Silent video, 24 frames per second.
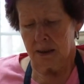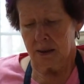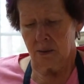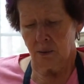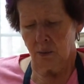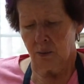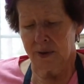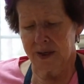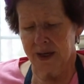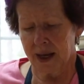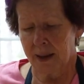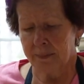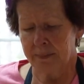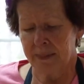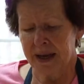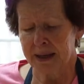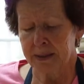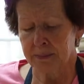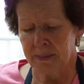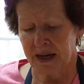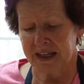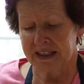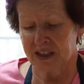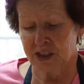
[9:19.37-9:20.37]
when I
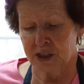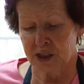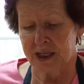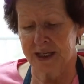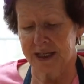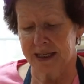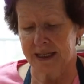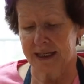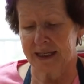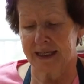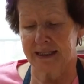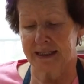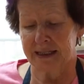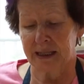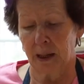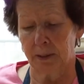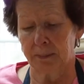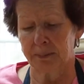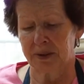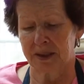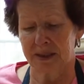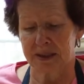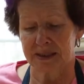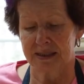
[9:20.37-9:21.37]
make my chicken and
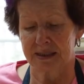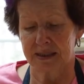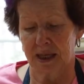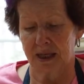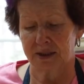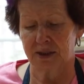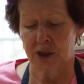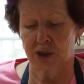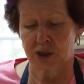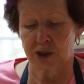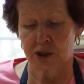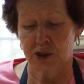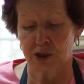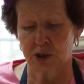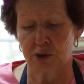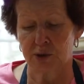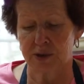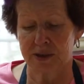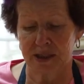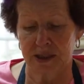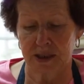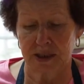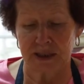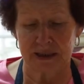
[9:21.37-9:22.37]
dumplings, I just
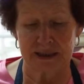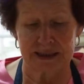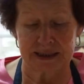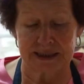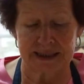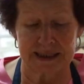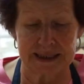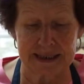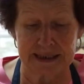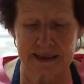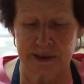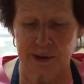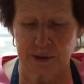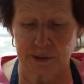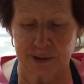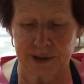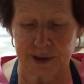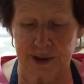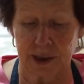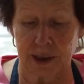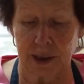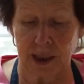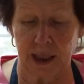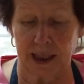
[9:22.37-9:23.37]
use it because it's easier to
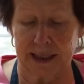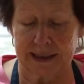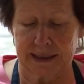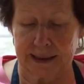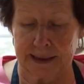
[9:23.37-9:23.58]
cut.